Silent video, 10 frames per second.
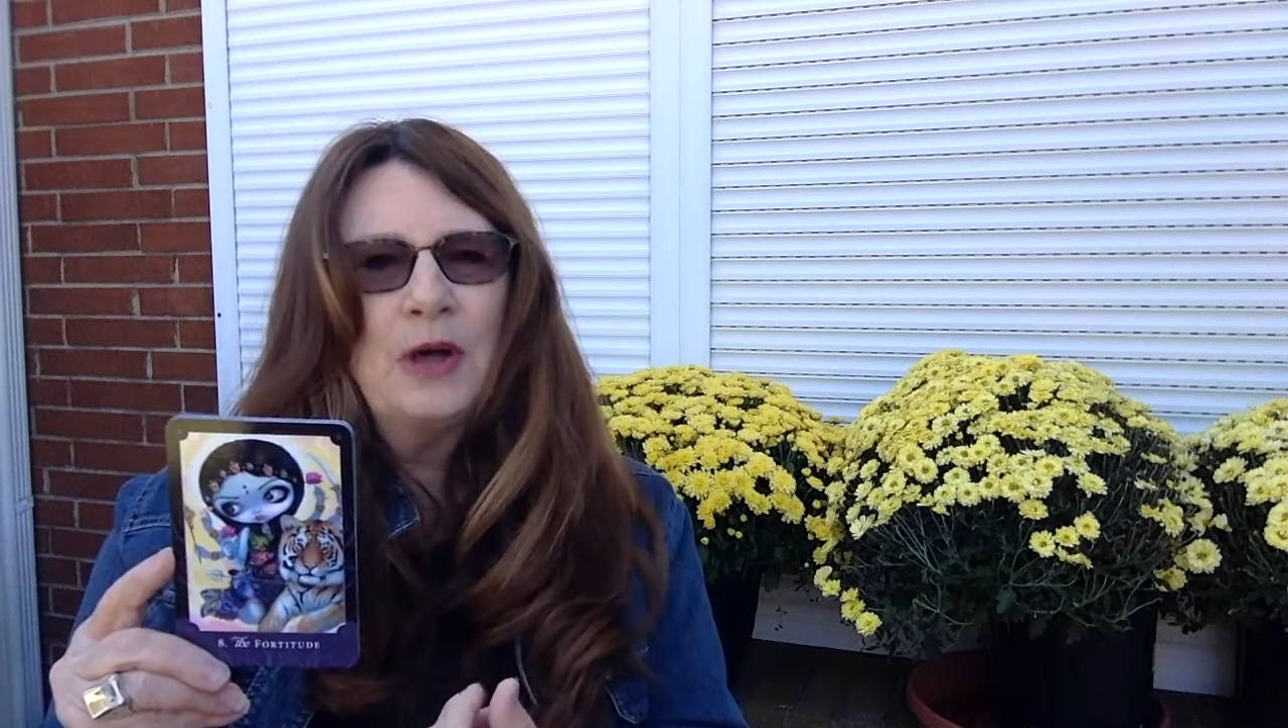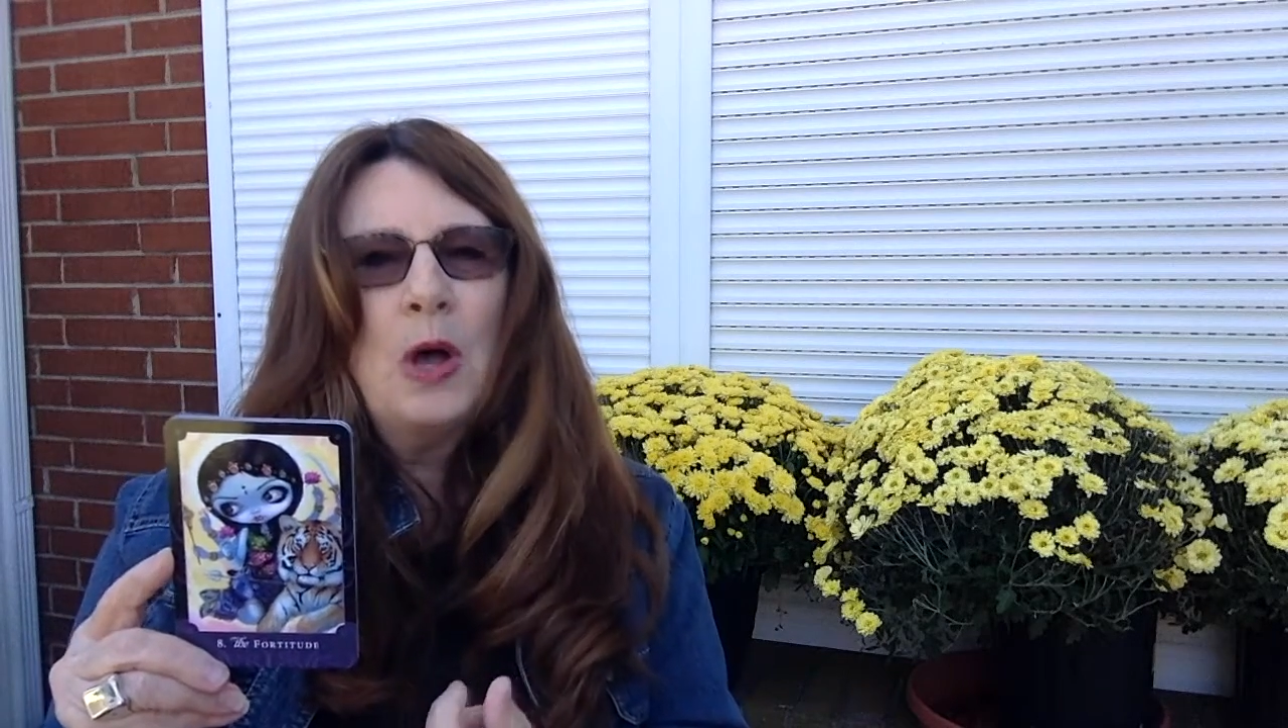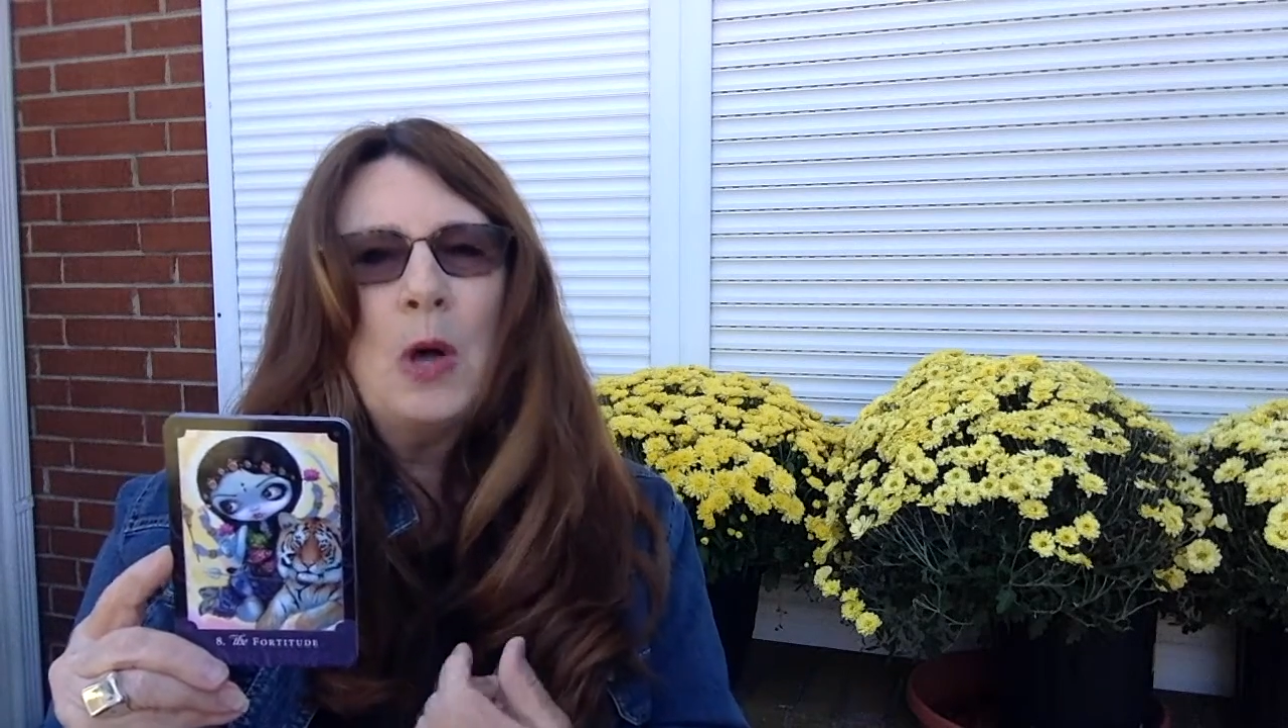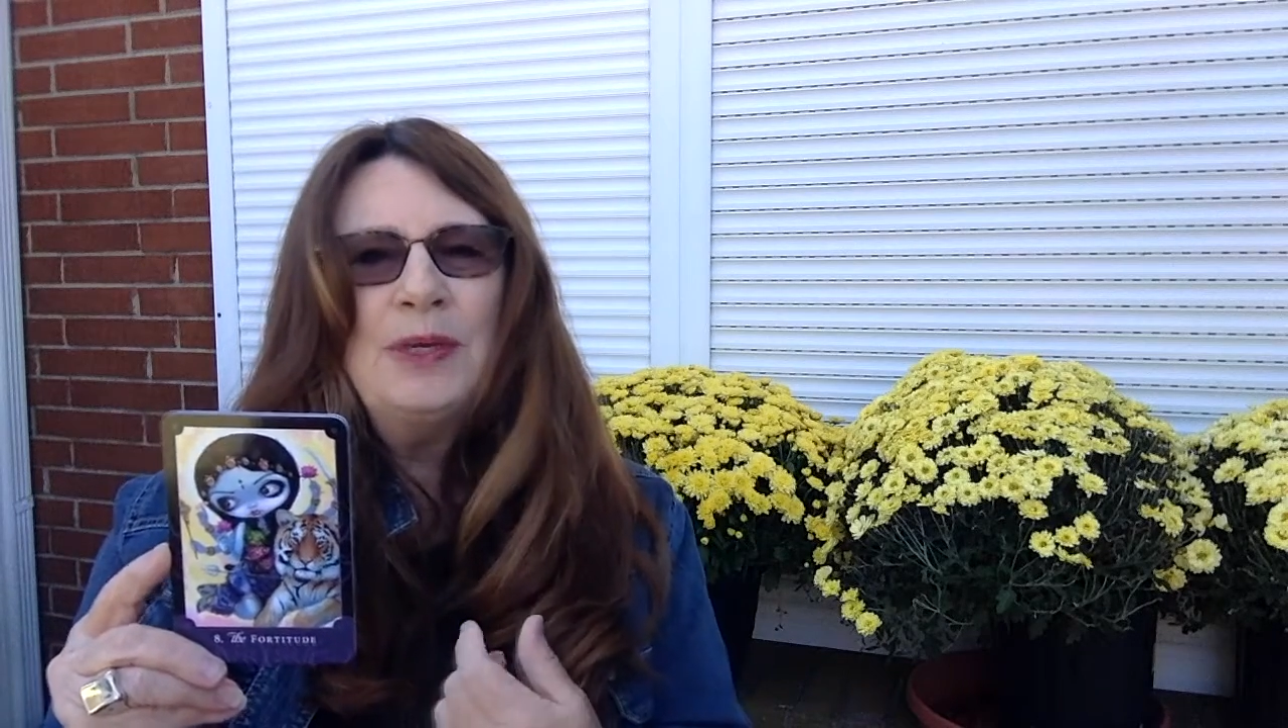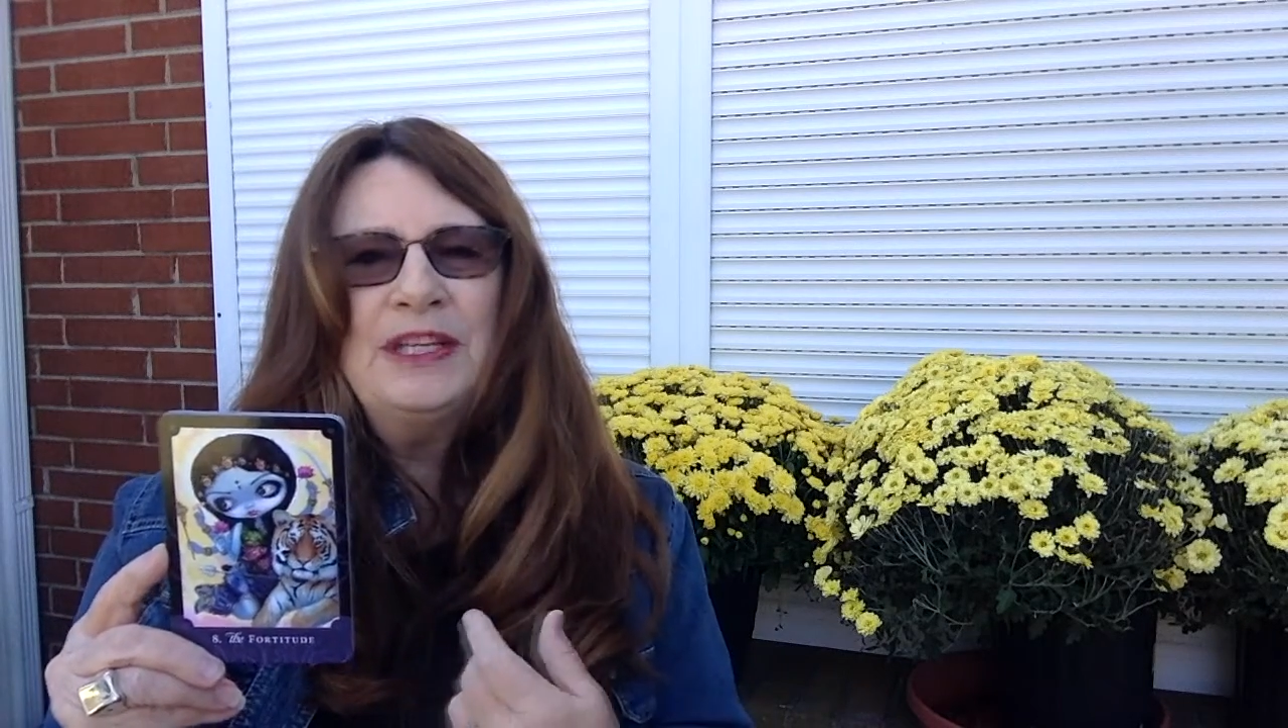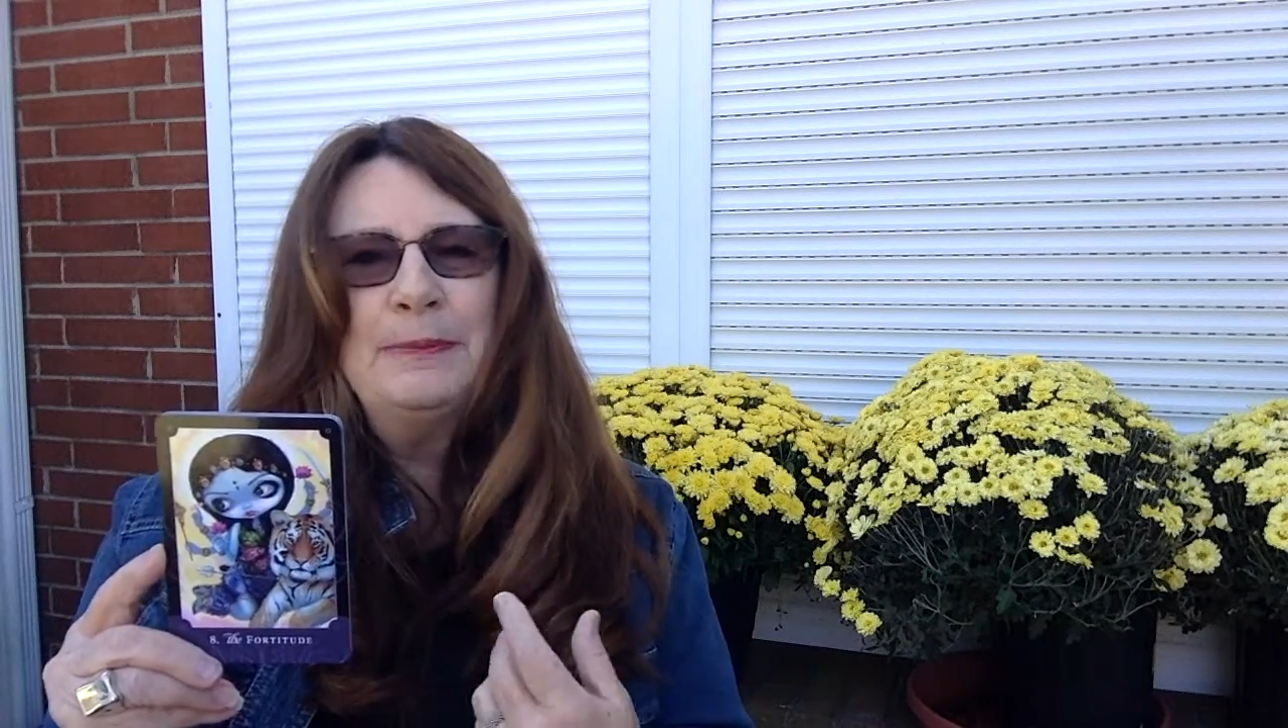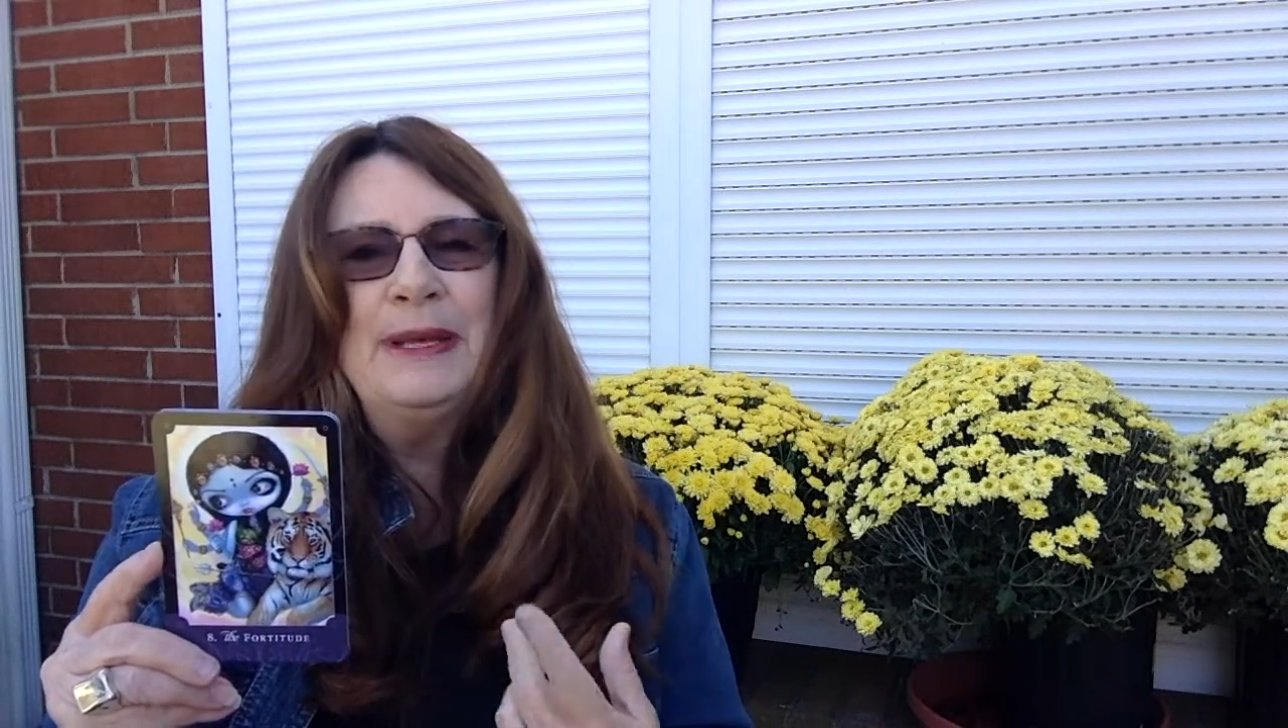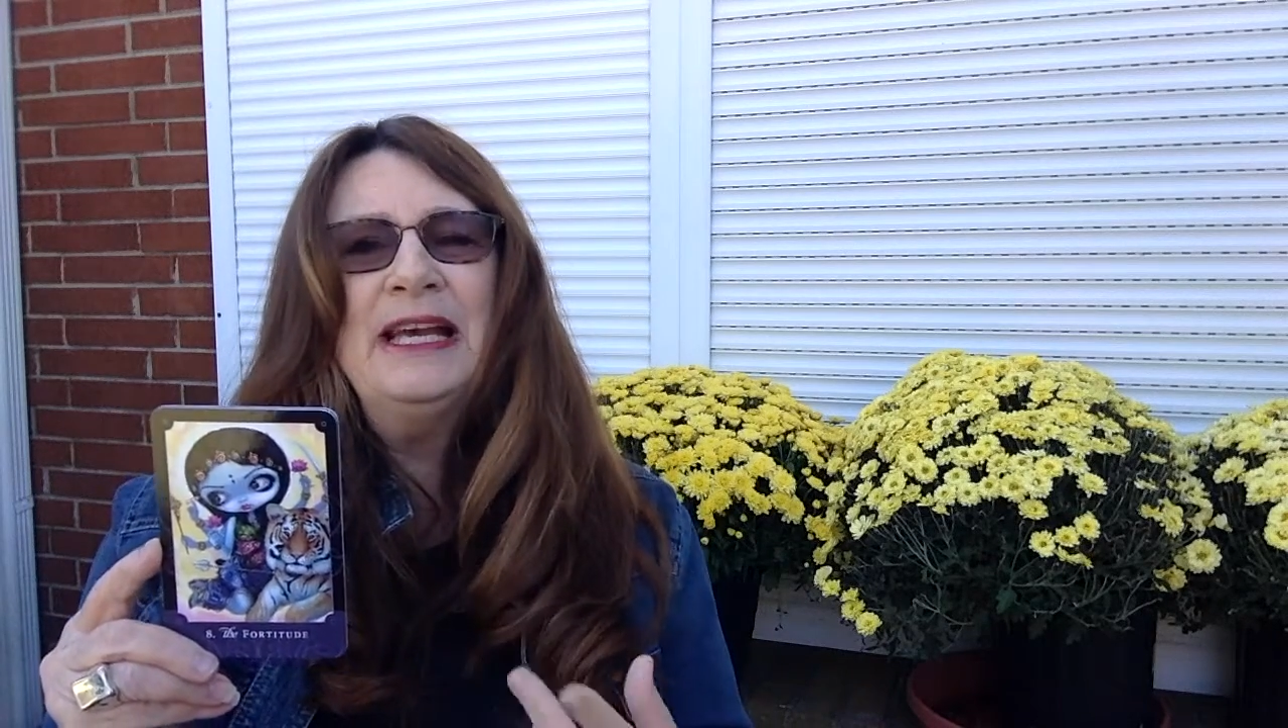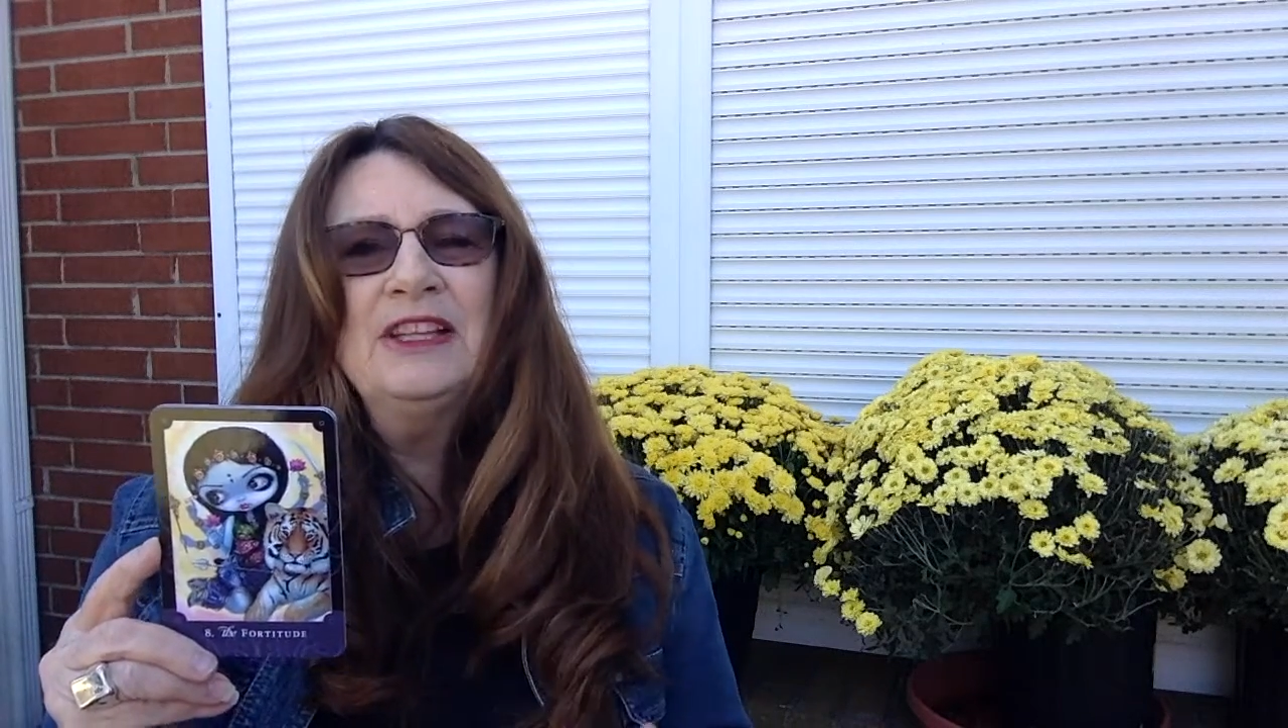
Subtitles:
holding the pink